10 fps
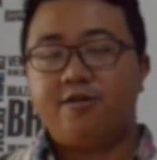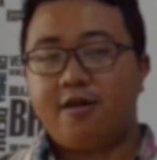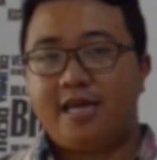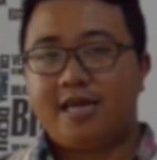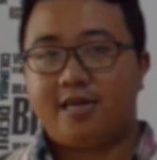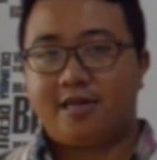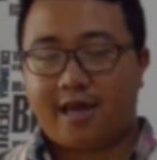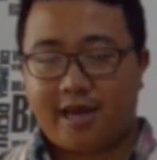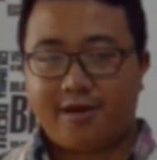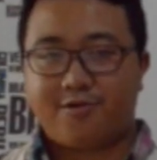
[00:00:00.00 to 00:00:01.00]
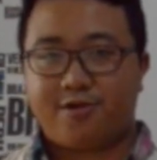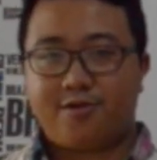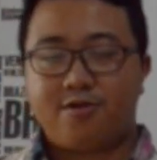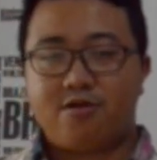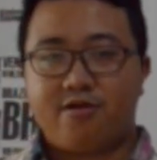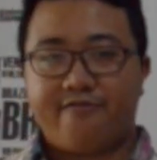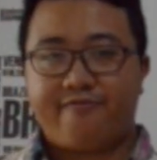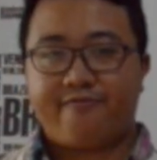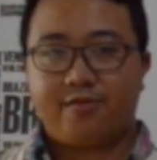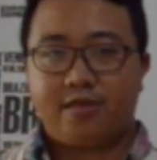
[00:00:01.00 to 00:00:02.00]
early indicators of
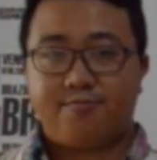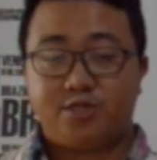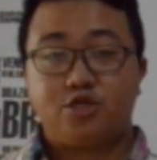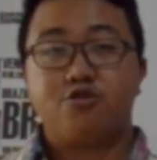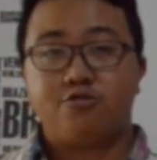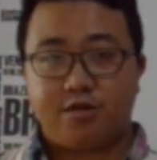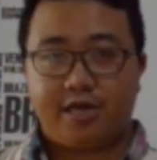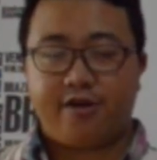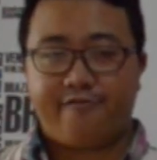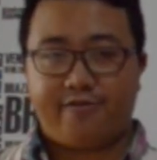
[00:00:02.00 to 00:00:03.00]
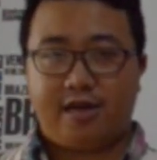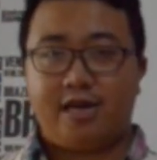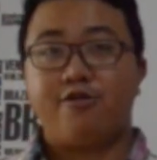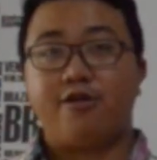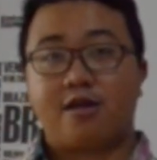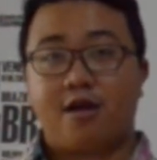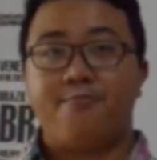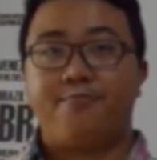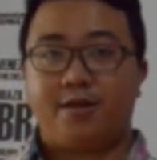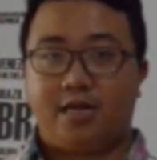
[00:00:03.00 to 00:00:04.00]
the maturity of an internet
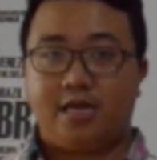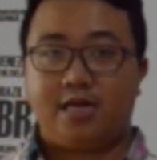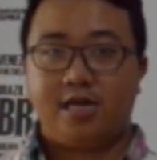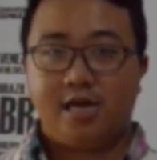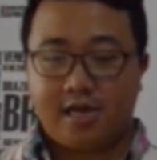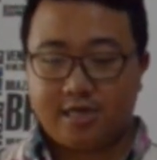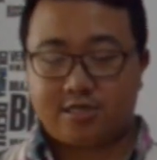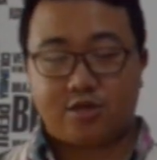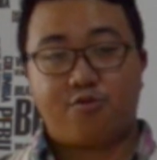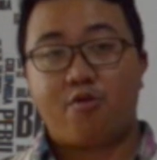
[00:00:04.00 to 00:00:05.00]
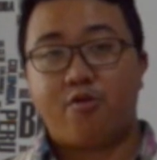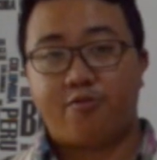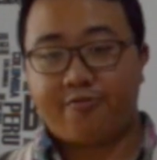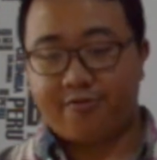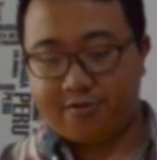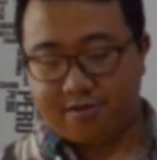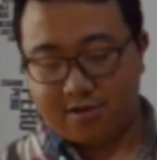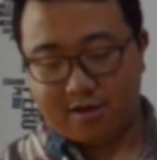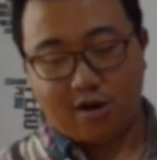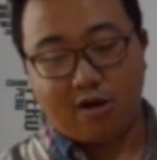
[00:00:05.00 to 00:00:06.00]
company is the growth
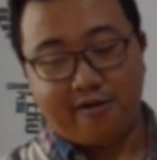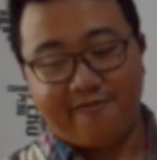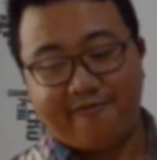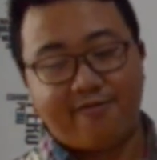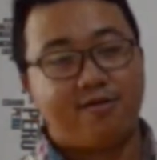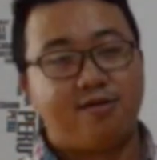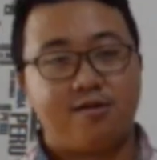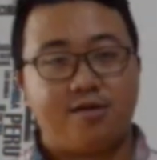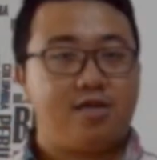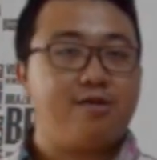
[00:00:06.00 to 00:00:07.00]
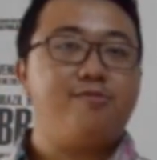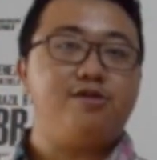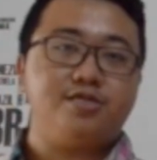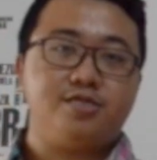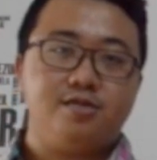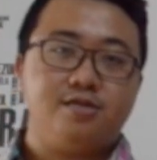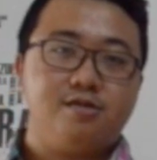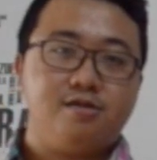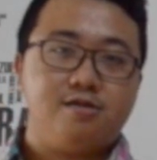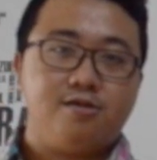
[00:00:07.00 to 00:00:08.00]
of e-commerce,
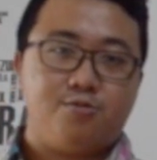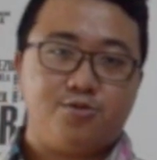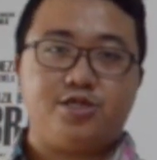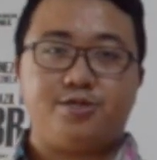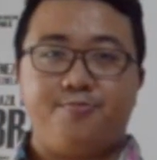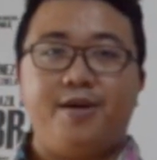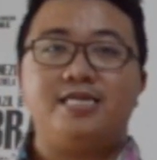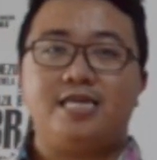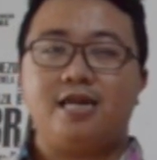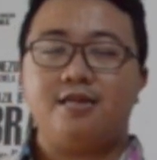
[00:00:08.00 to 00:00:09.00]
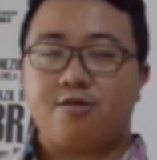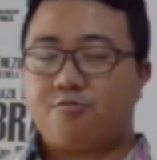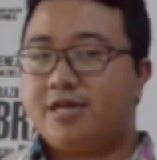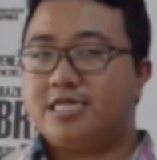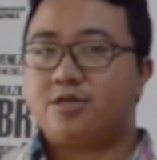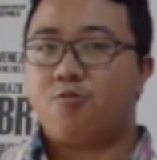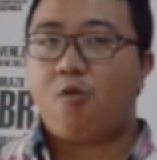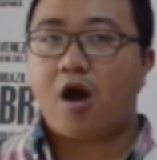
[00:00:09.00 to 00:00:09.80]
which is basically the reason